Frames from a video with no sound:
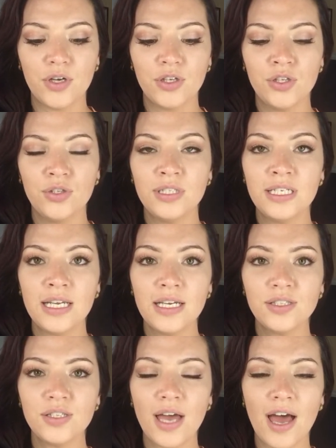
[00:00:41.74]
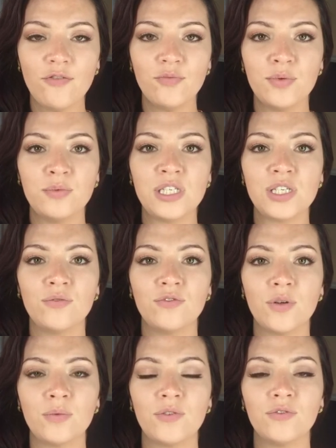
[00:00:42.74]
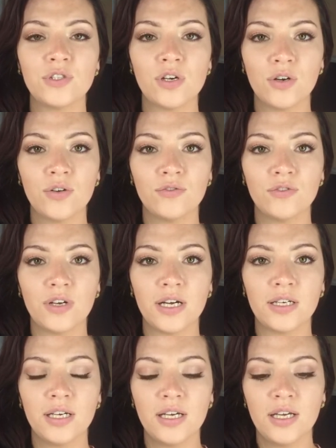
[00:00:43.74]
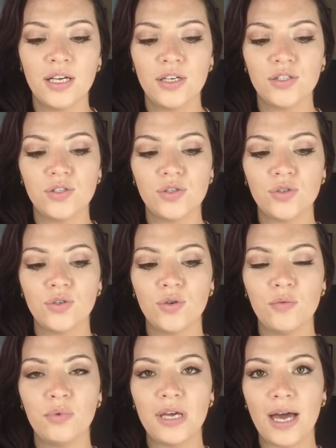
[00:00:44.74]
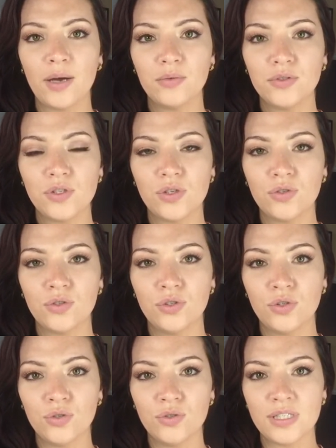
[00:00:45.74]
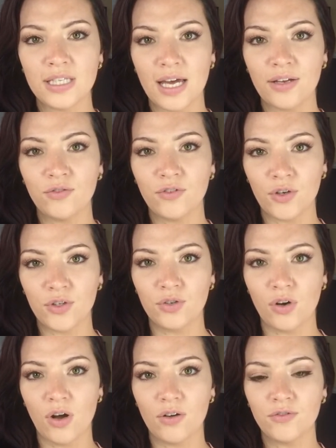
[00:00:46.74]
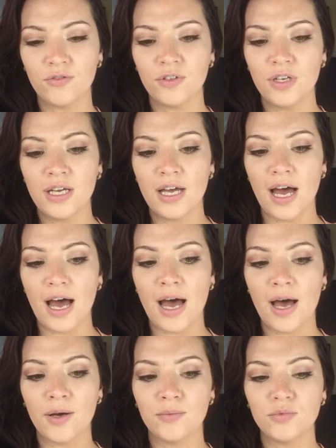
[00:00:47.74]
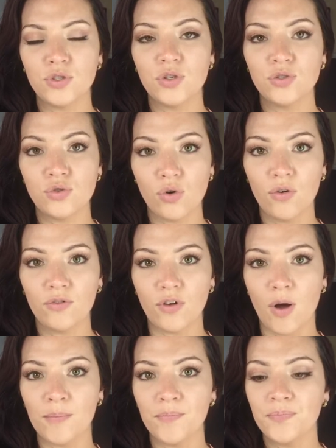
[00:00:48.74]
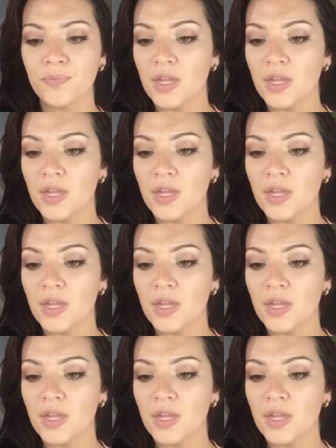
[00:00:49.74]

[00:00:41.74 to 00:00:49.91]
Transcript: you need to have permission from the photographer to be able to use that photograph to draw from.